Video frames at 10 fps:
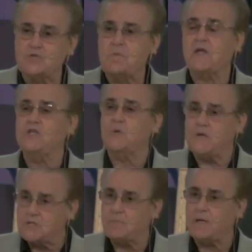is speaking to
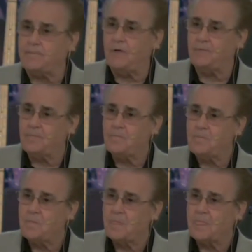his people.
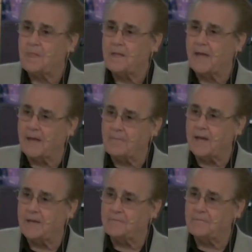
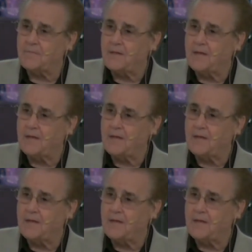Amen.